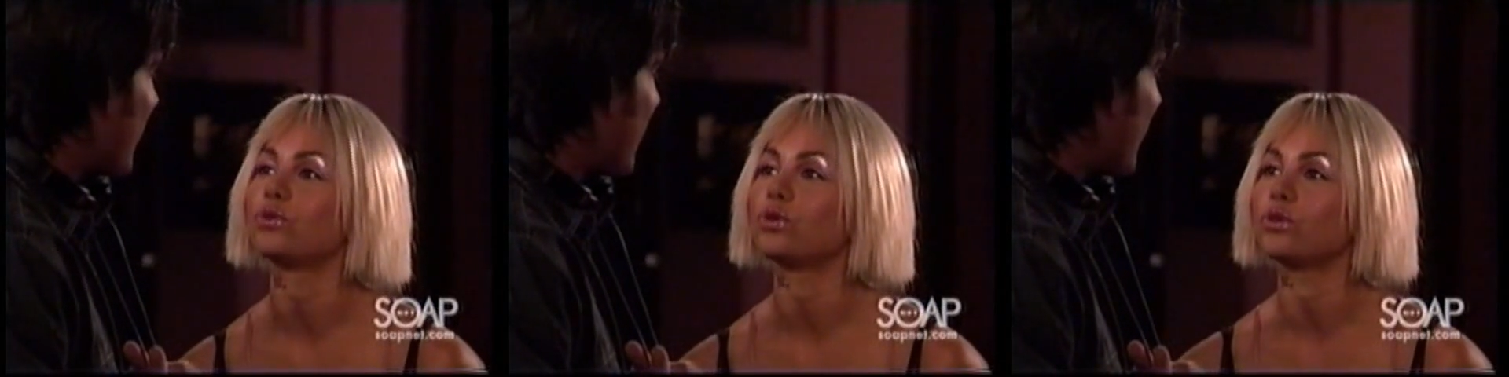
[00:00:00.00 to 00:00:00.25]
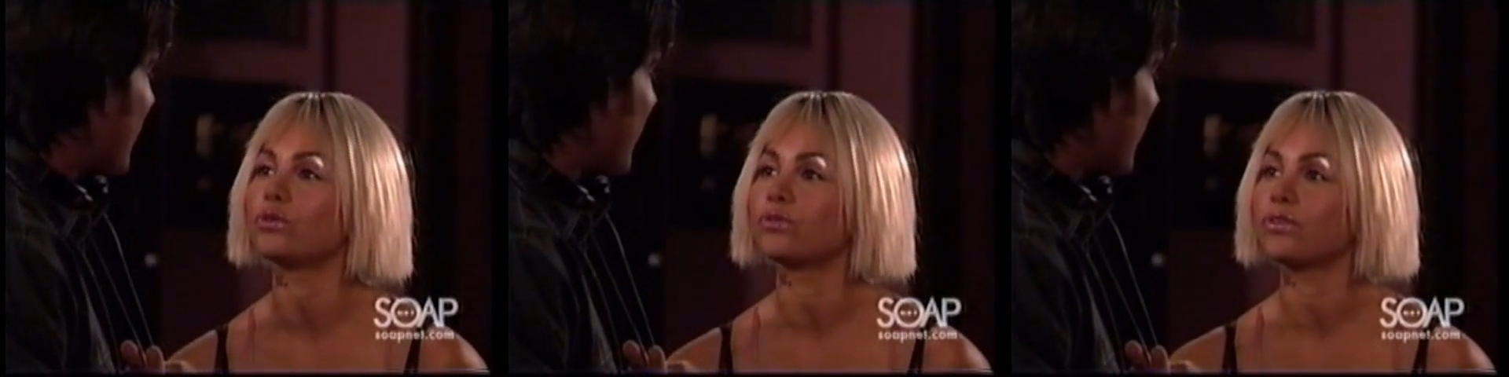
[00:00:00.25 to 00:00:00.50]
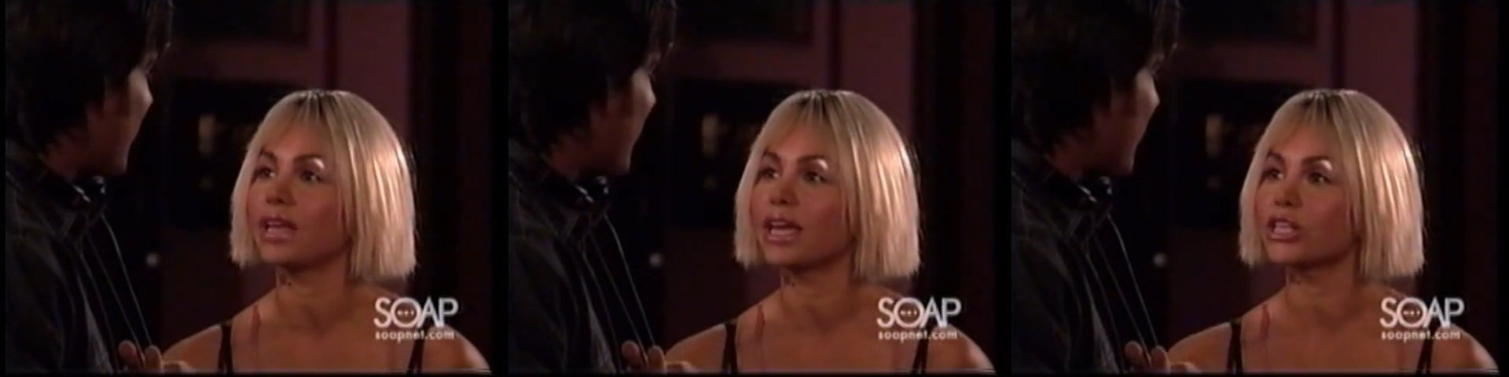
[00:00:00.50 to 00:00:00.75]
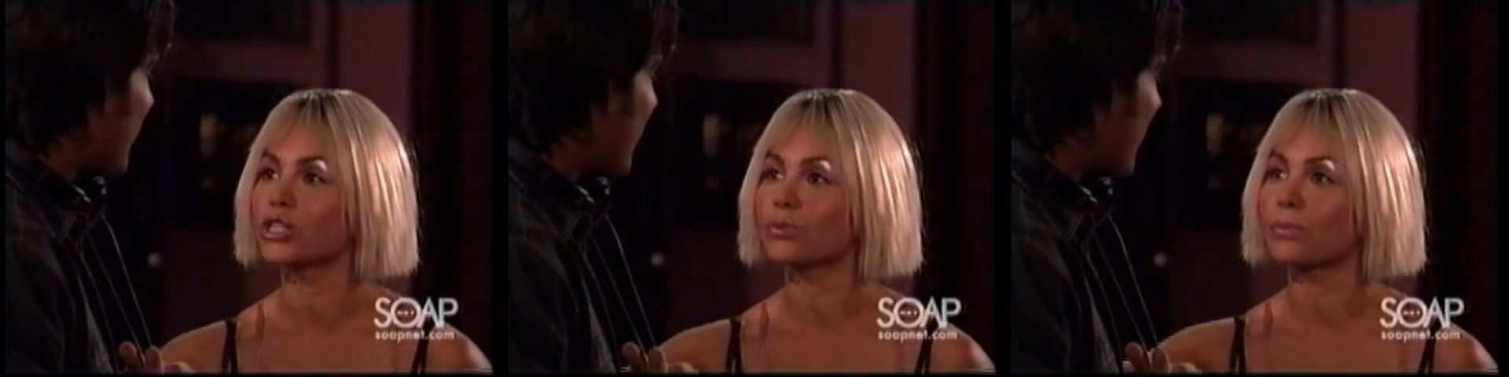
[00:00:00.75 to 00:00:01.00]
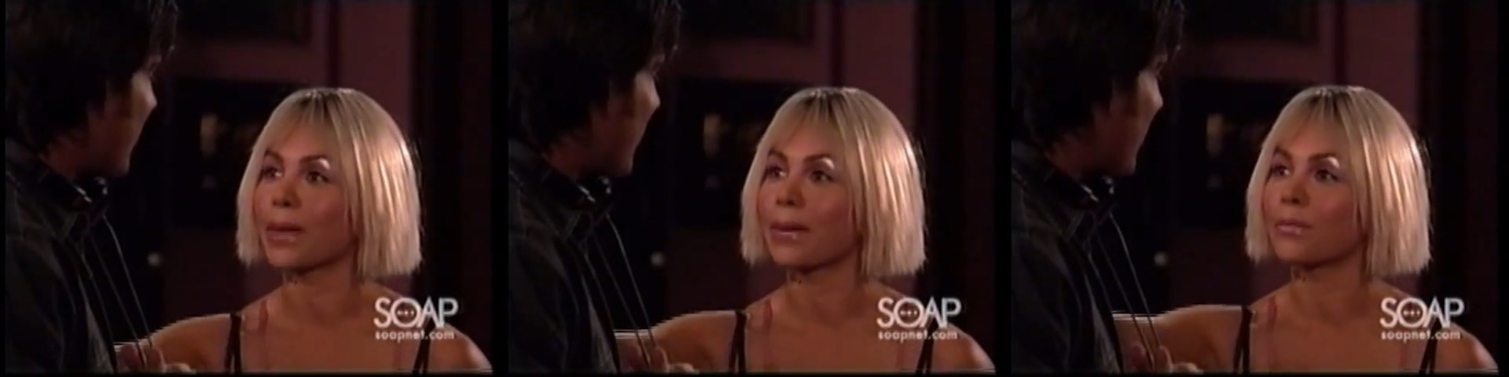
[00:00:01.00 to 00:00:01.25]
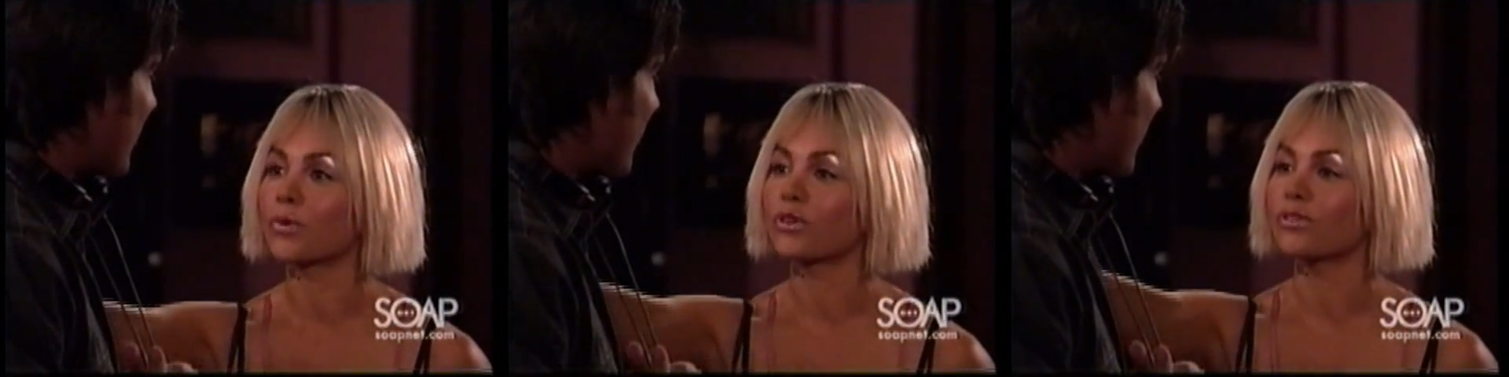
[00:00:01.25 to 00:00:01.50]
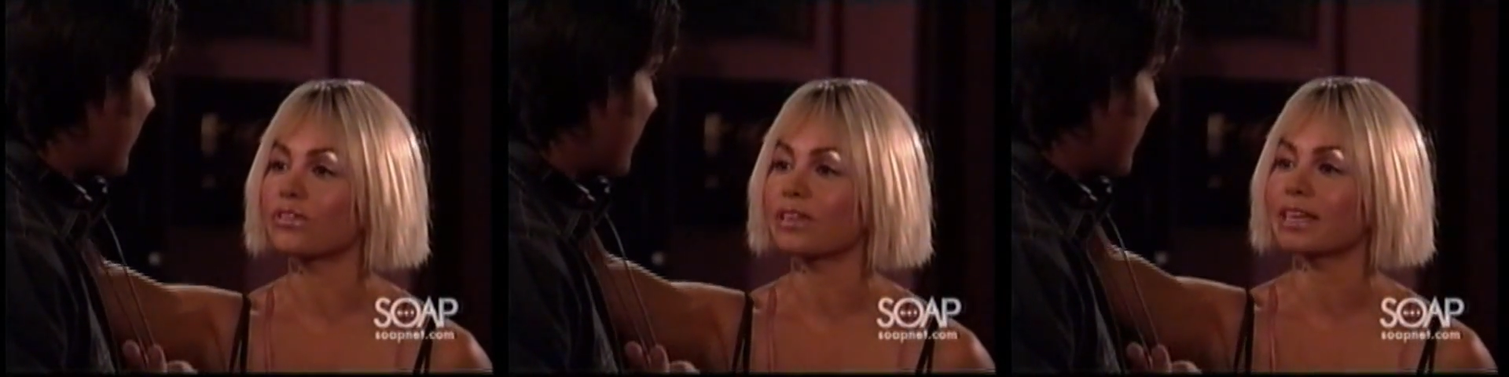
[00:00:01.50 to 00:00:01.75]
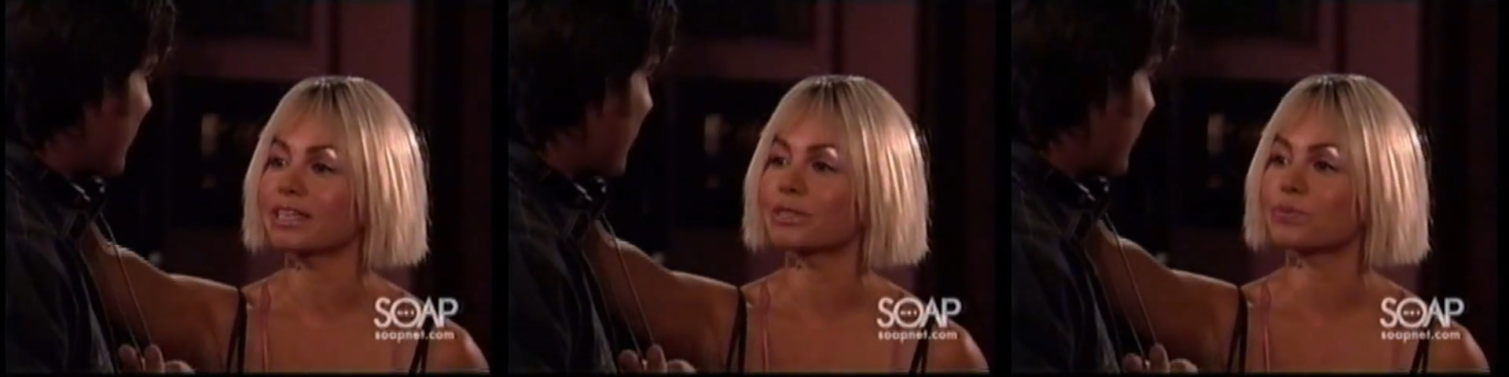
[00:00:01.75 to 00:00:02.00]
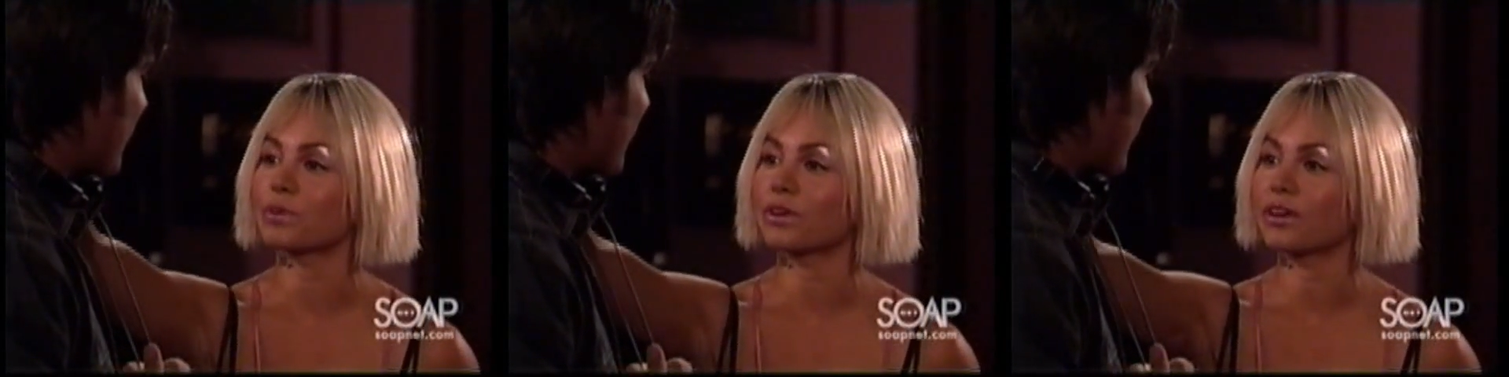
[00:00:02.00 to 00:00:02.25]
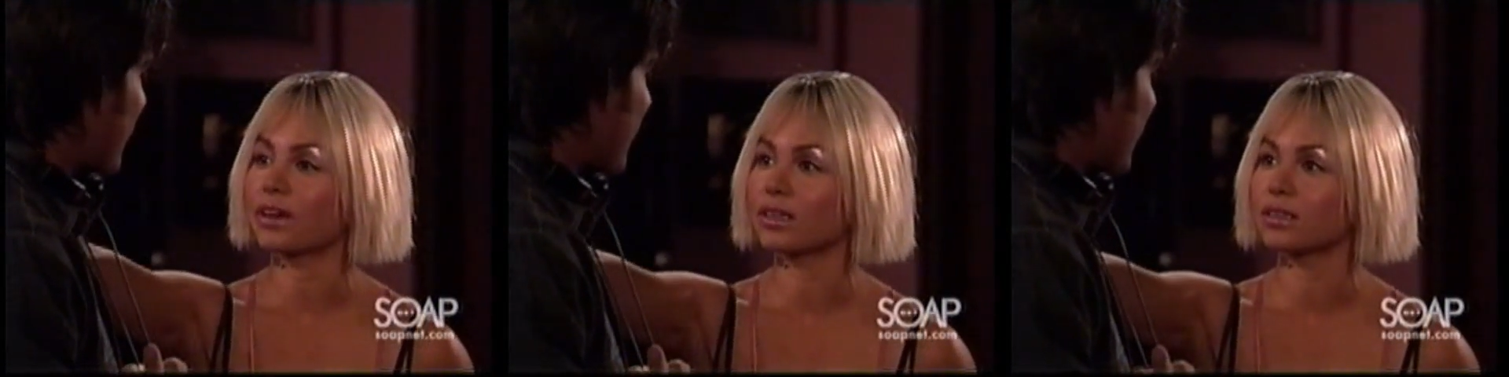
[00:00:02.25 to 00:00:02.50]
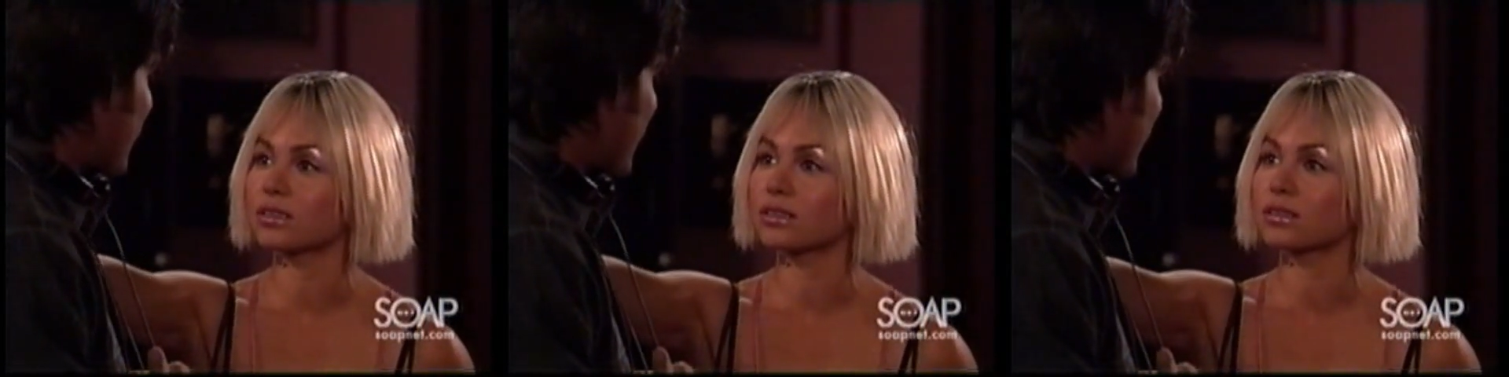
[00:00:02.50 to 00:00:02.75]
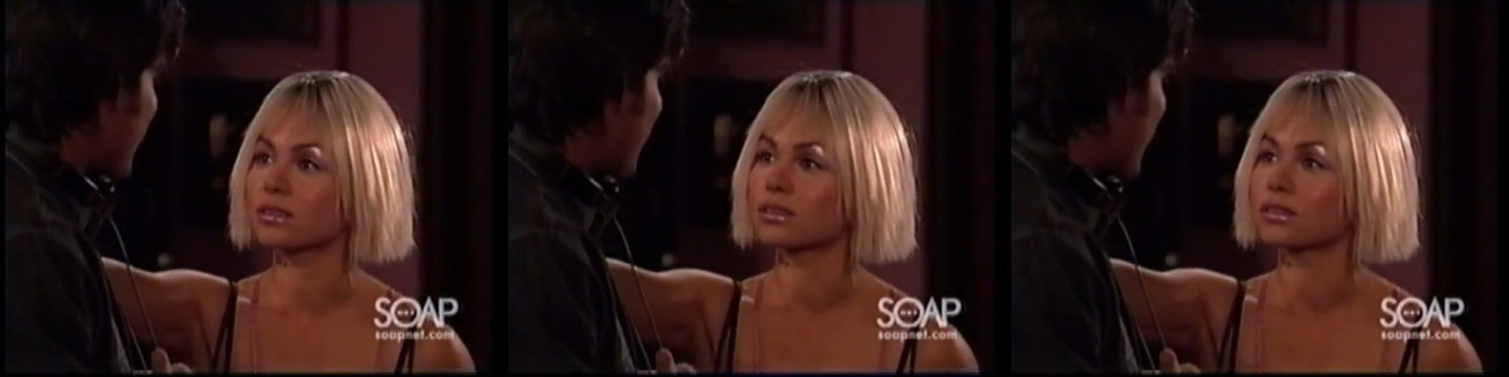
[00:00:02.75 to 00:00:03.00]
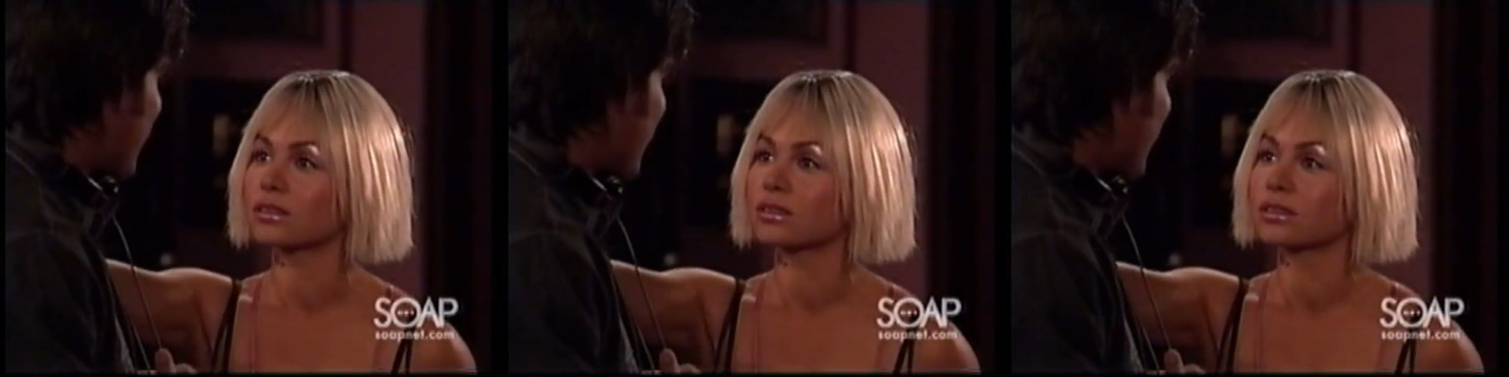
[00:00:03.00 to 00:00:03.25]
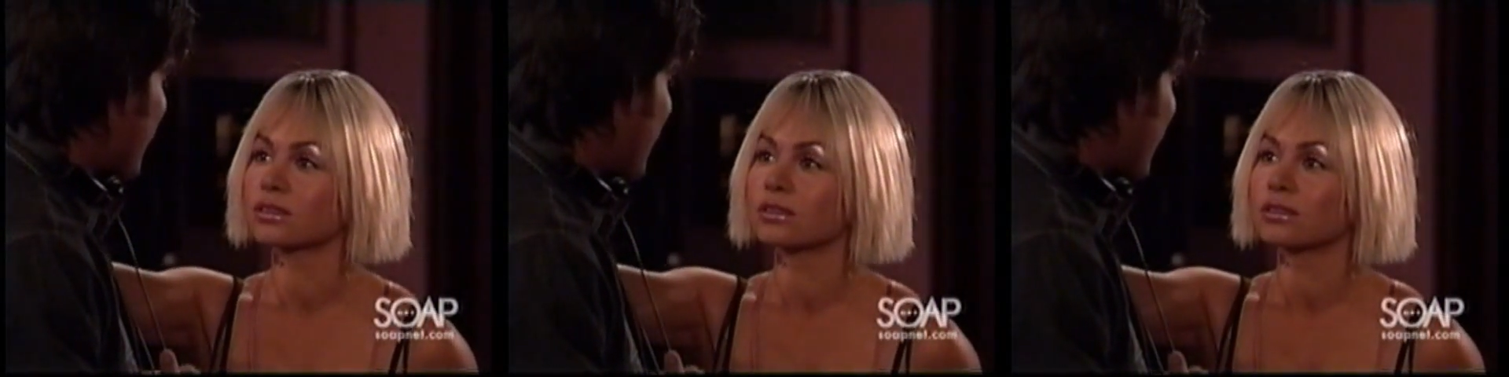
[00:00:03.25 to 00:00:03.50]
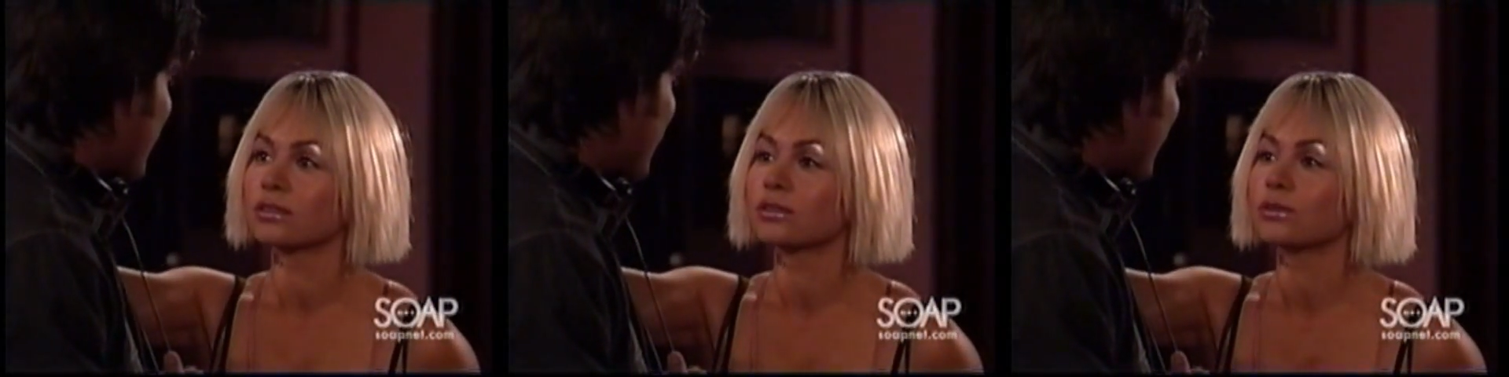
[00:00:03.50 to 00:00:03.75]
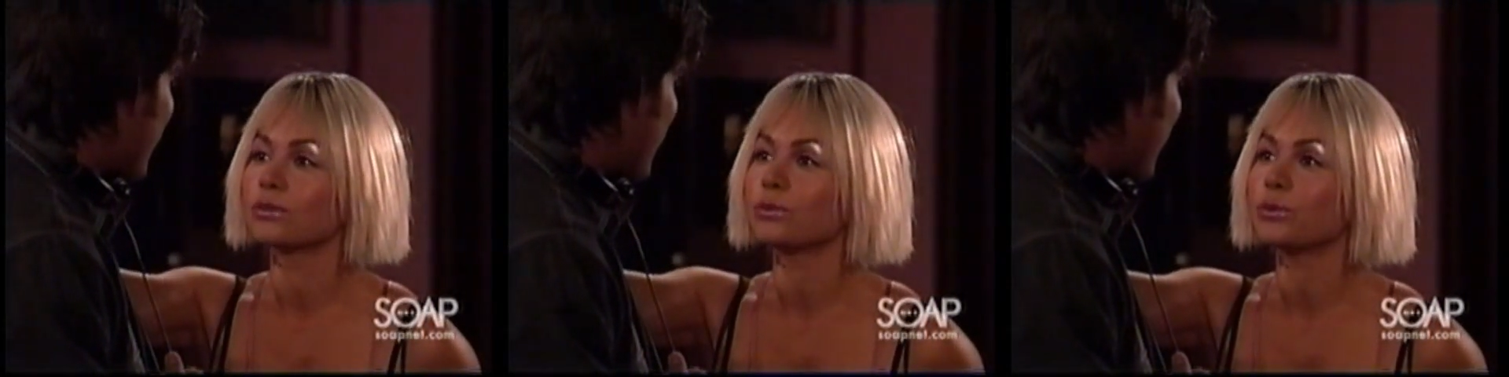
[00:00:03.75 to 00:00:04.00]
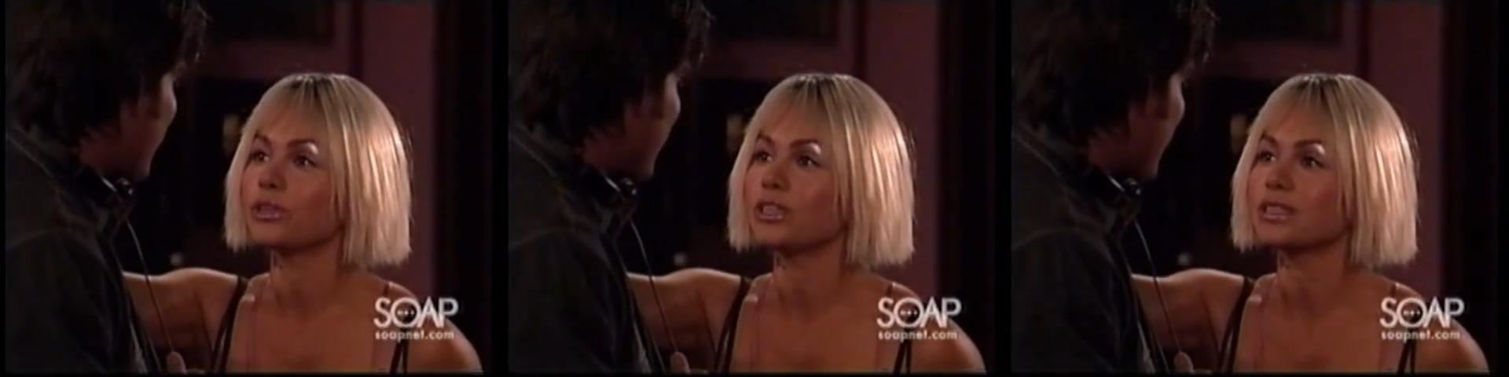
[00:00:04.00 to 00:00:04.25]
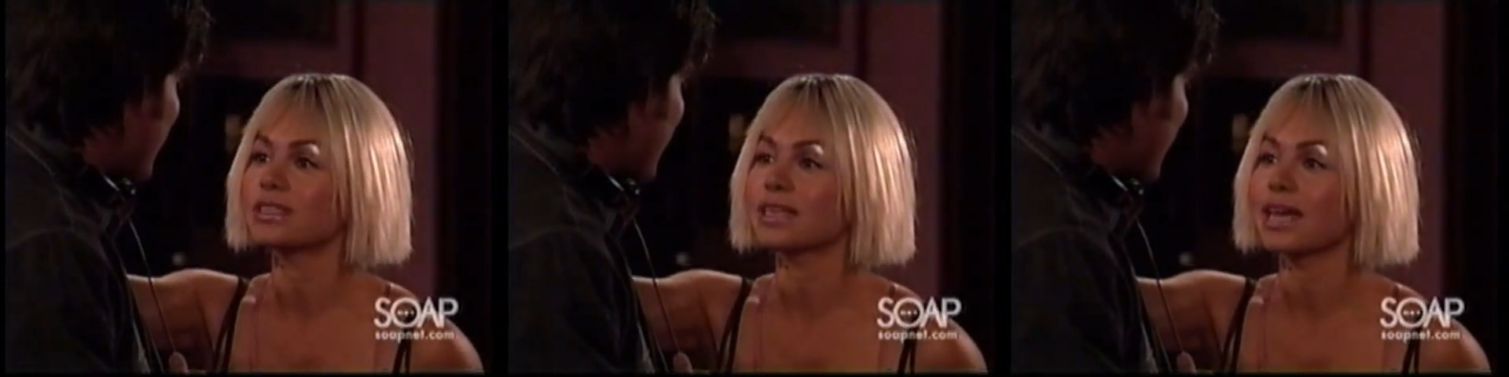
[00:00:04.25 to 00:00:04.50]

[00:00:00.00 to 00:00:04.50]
full-fledged member of the experience. What do you